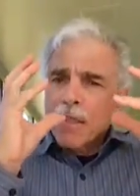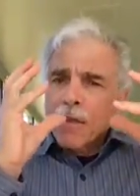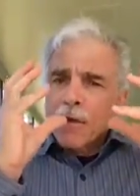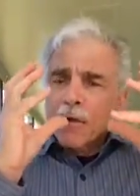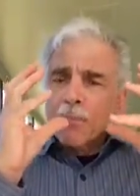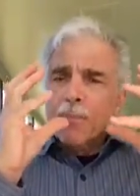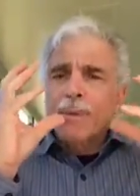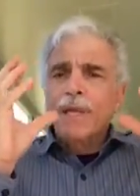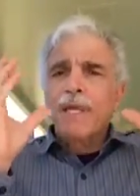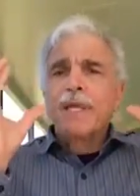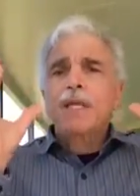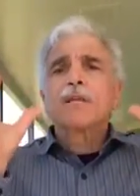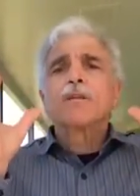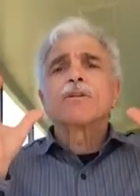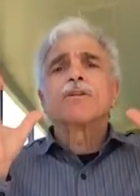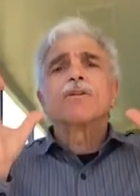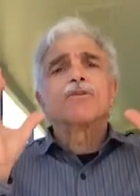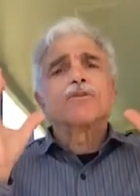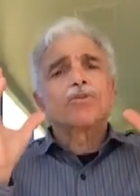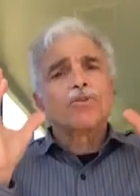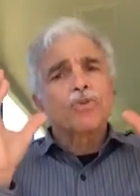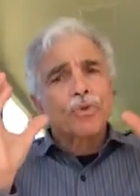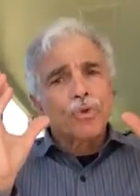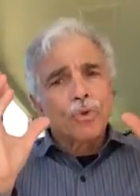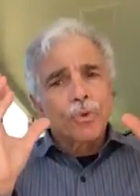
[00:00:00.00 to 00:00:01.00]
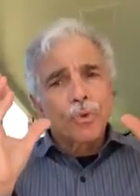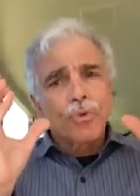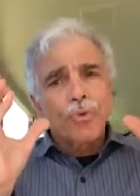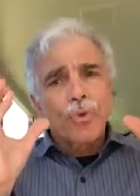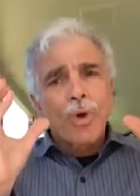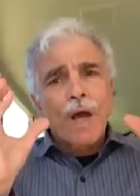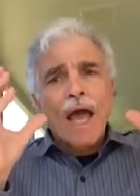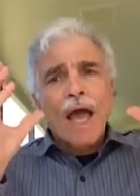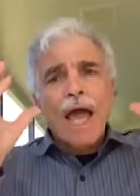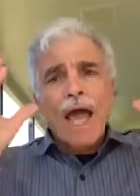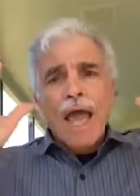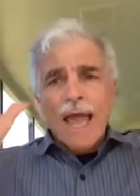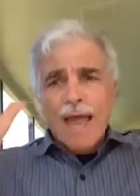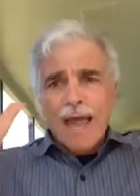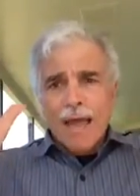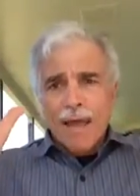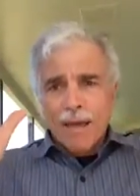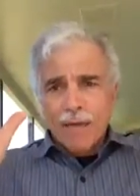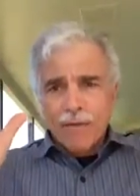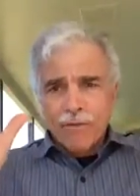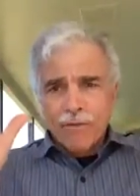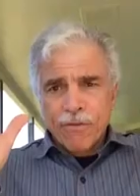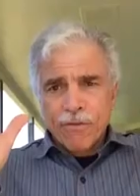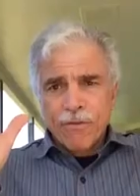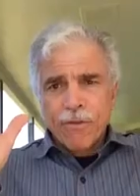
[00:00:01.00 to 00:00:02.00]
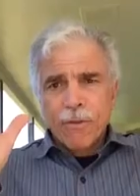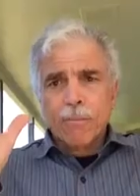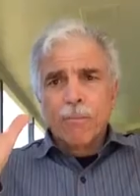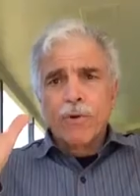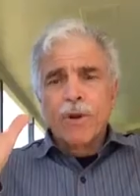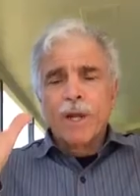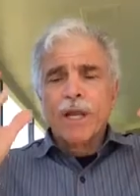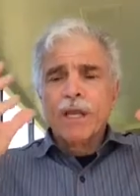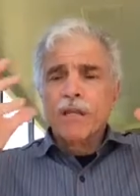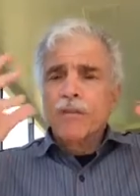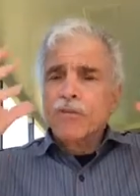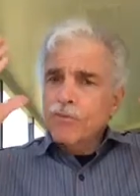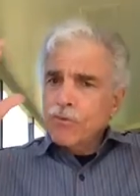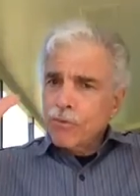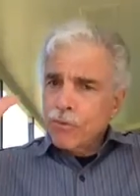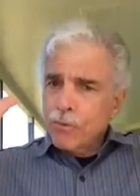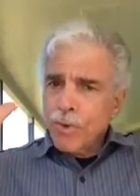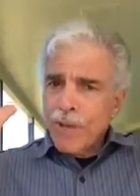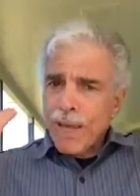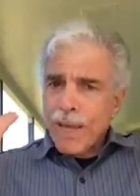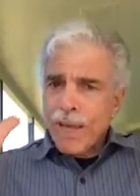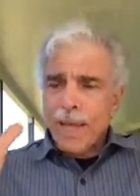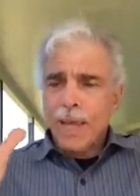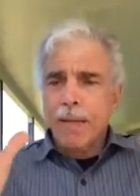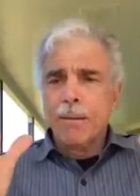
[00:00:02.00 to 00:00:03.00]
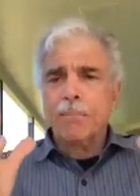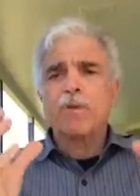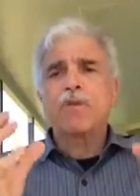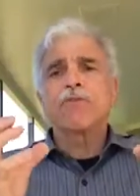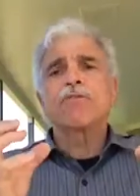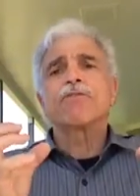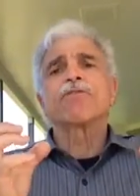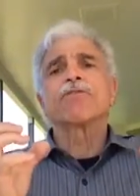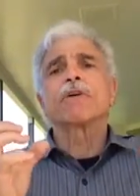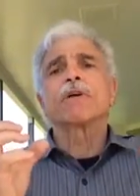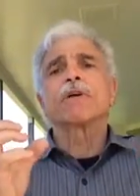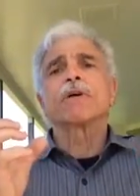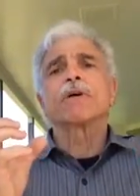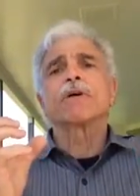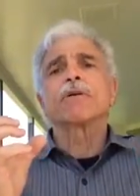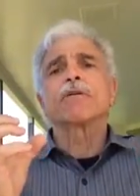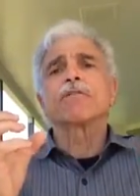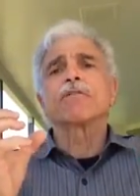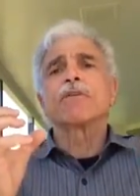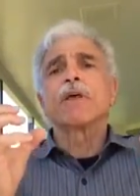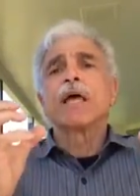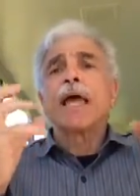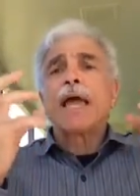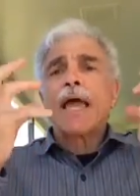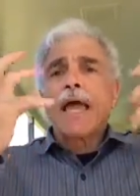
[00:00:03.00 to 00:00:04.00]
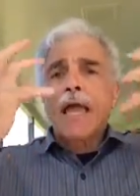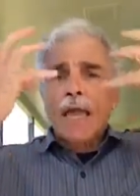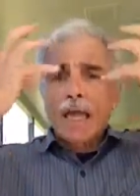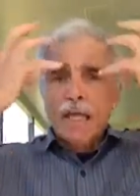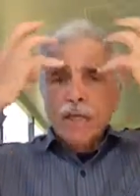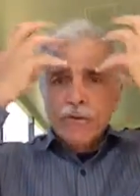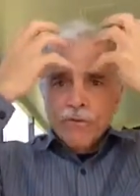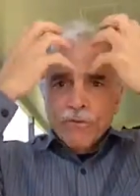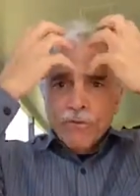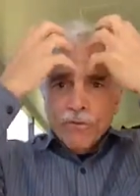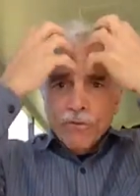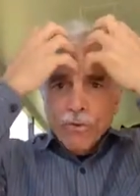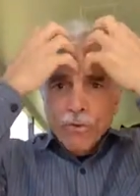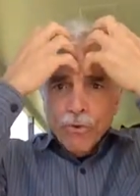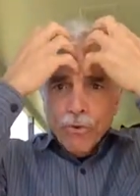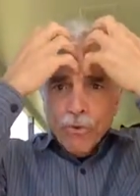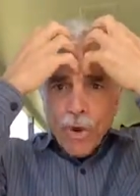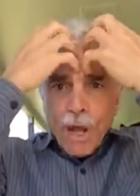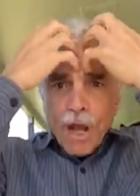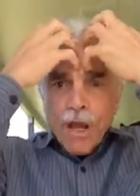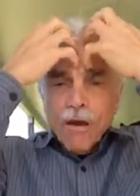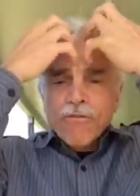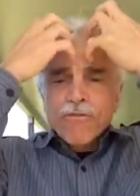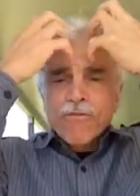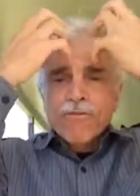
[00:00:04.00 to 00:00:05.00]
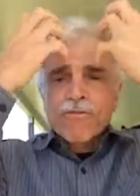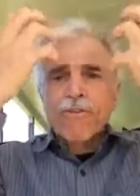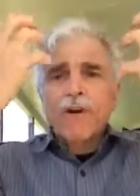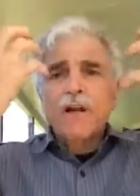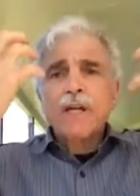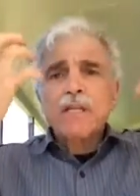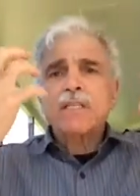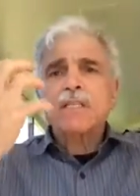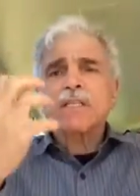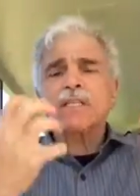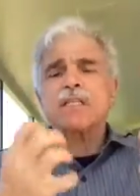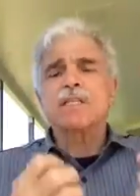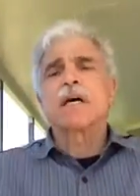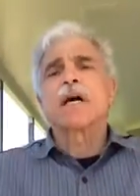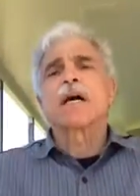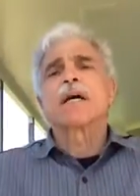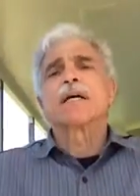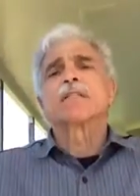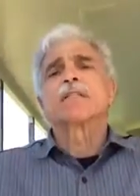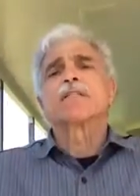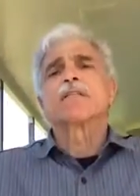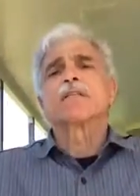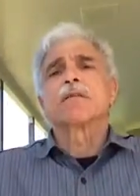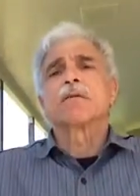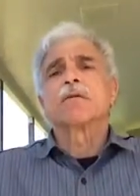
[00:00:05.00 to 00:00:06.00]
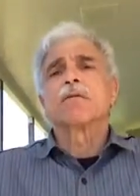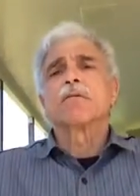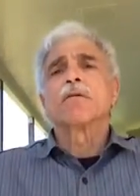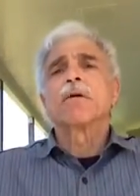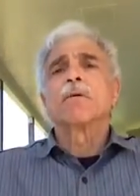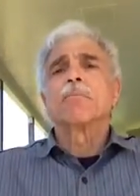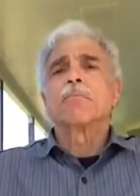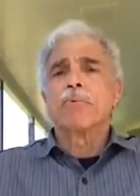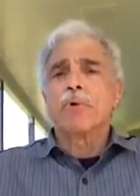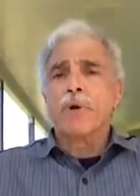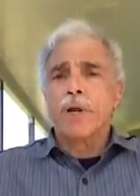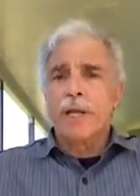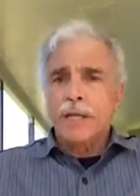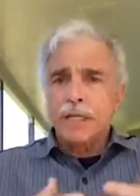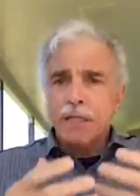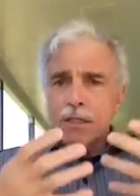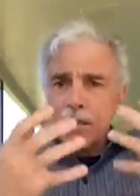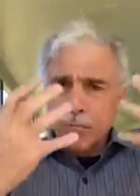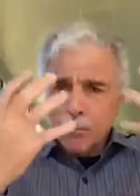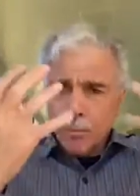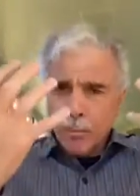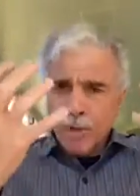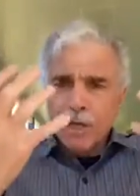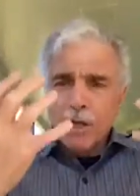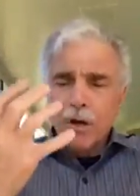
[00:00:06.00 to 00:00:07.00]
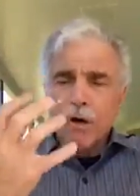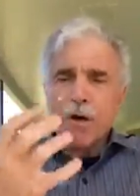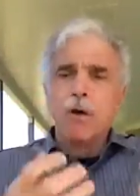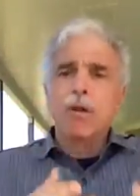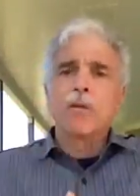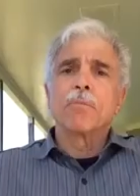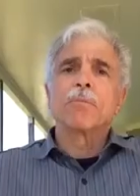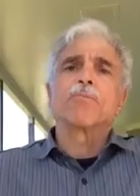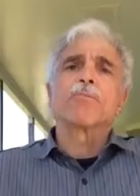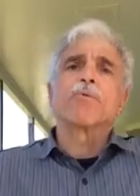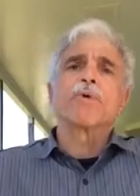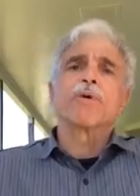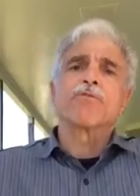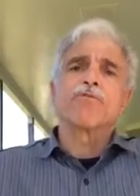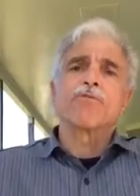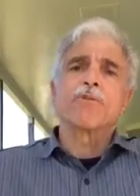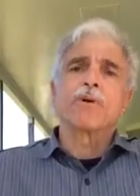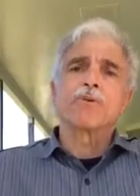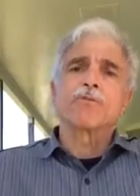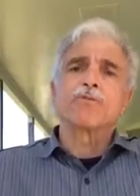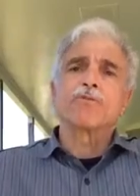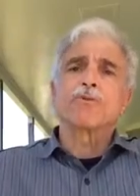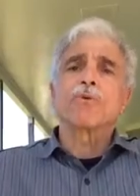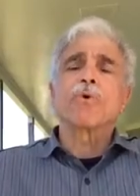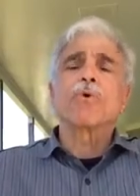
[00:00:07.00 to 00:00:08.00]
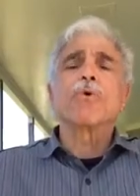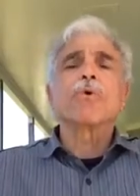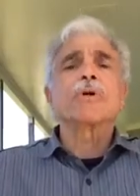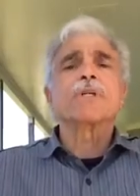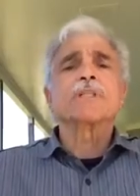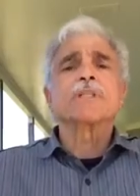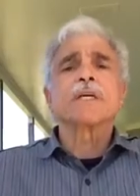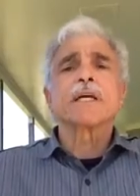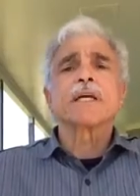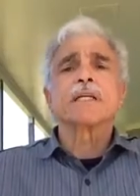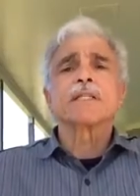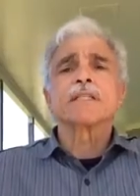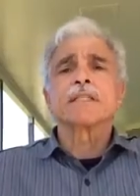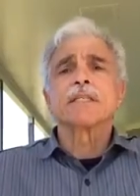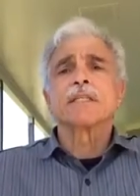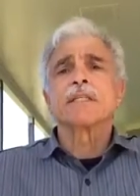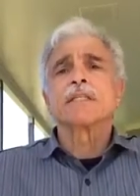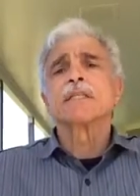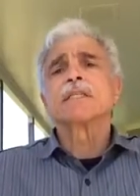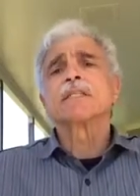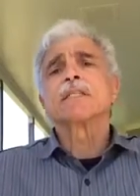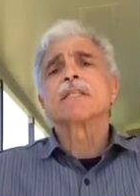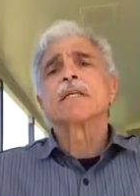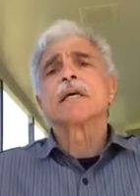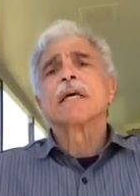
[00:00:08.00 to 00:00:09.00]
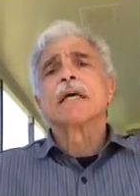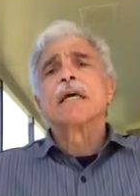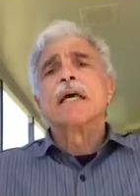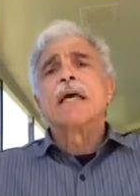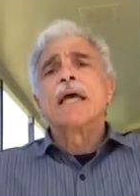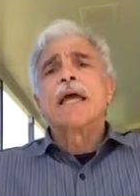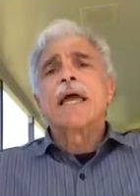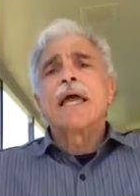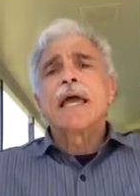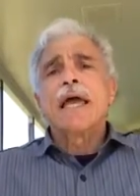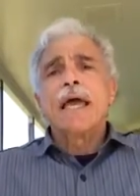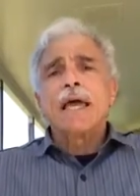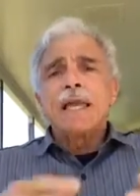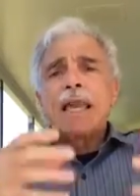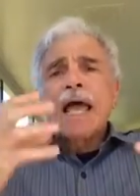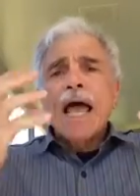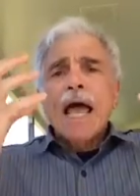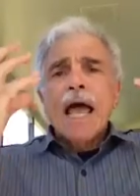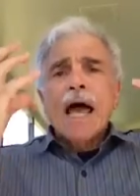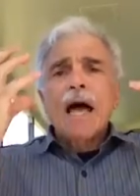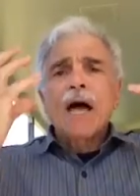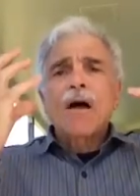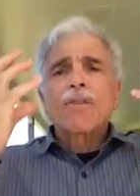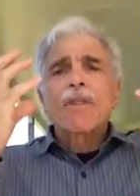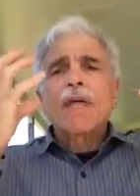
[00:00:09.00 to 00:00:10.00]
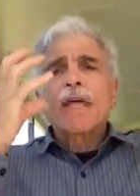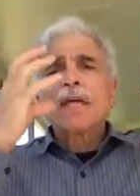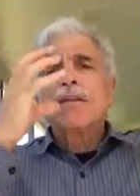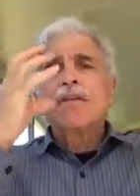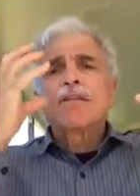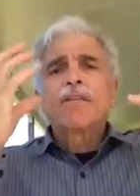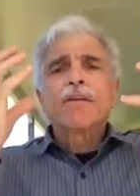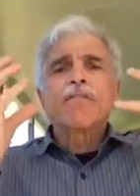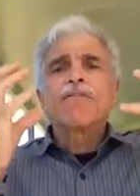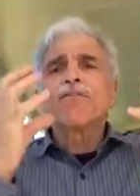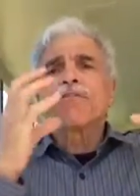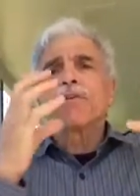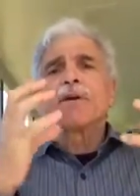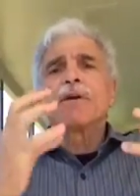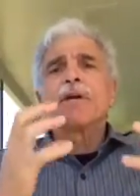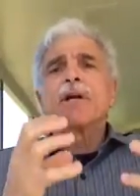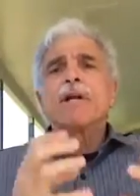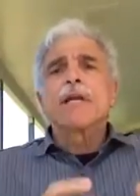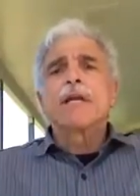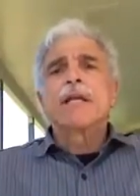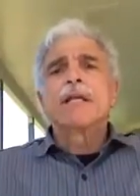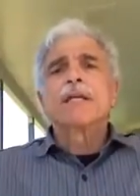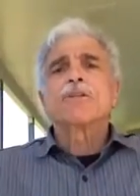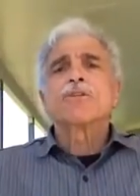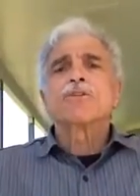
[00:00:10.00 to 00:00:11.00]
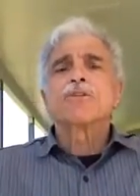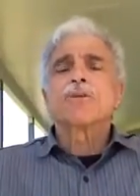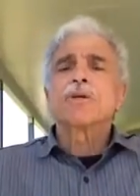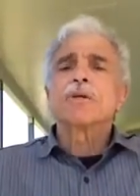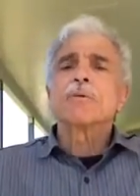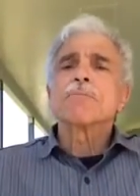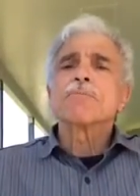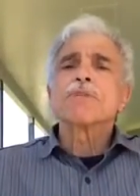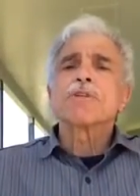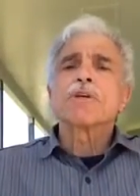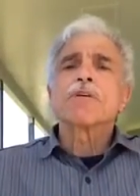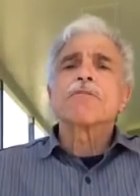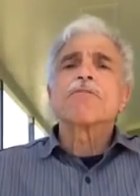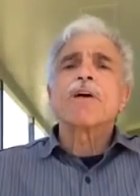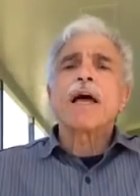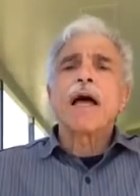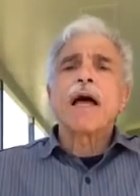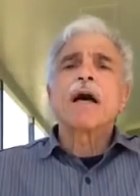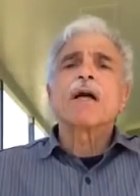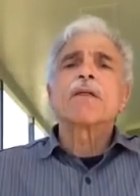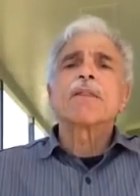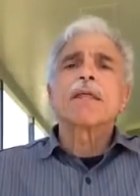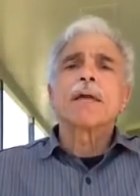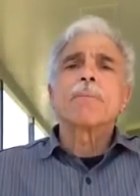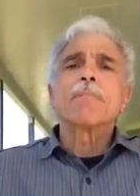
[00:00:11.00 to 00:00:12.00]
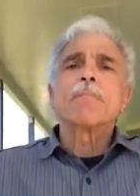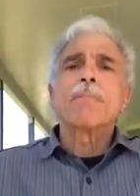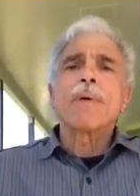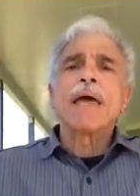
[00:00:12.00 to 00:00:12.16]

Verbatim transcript: there being two halves of the brains, two hemispheres, and two front sides of the brain. We call them prefrontal cortices, and how they differ in terms of how they